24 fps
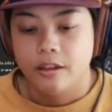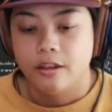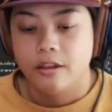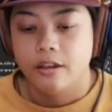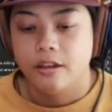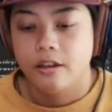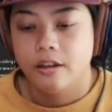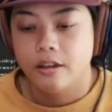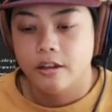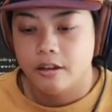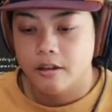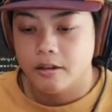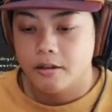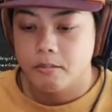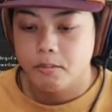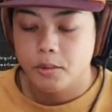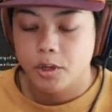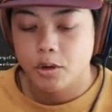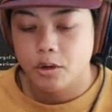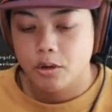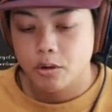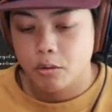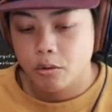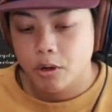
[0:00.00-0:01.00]

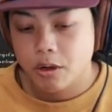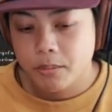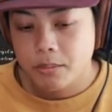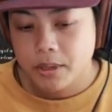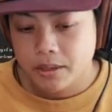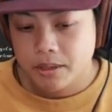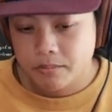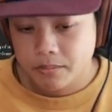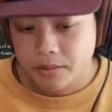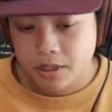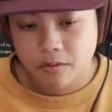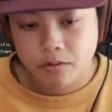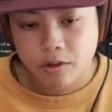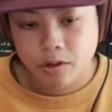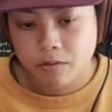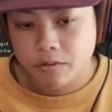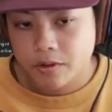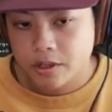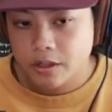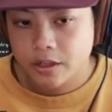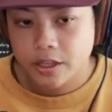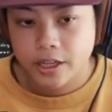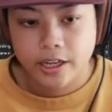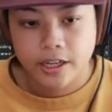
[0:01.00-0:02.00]
your equipment. If you
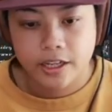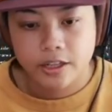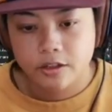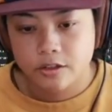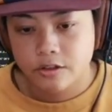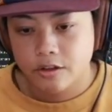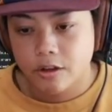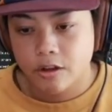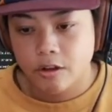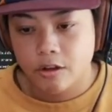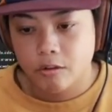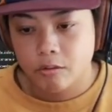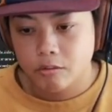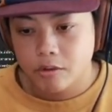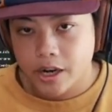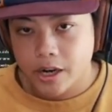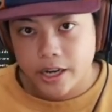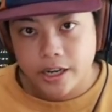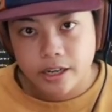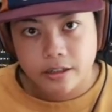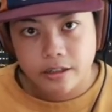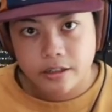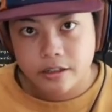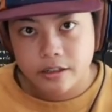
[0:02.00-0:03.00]
feel like it's all
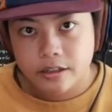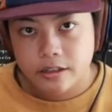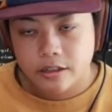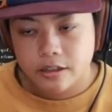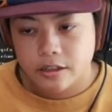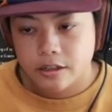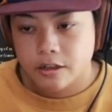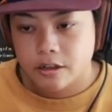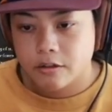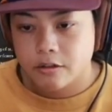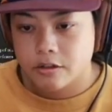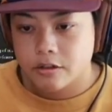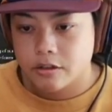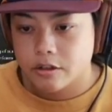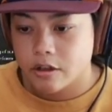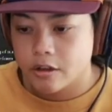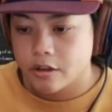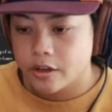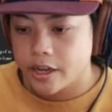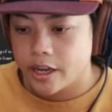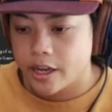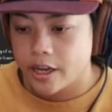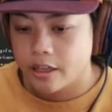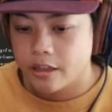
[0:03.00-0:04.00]
right, you know, it's all
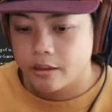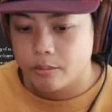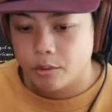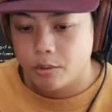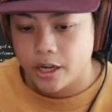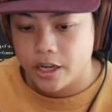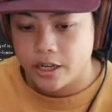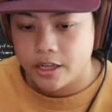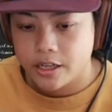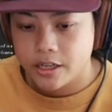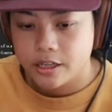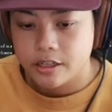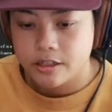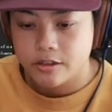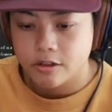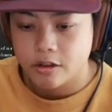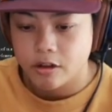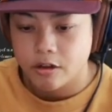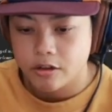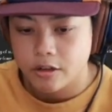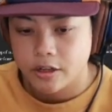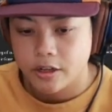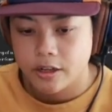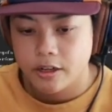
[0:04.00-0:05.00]
calibrated, it's
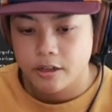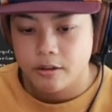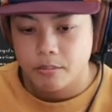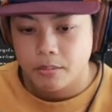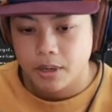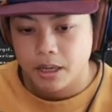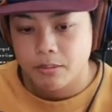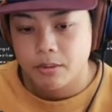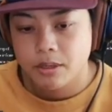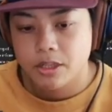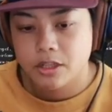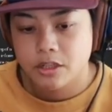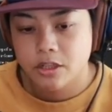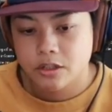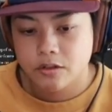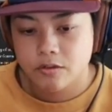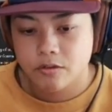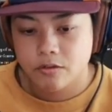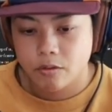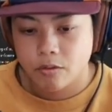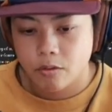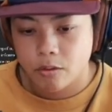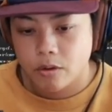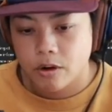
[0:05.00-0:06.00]
all good. Maybe just
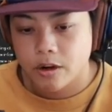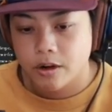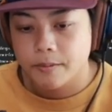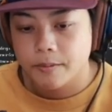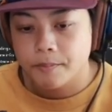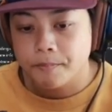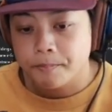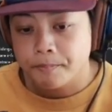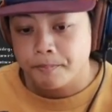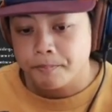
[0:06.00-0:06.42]
for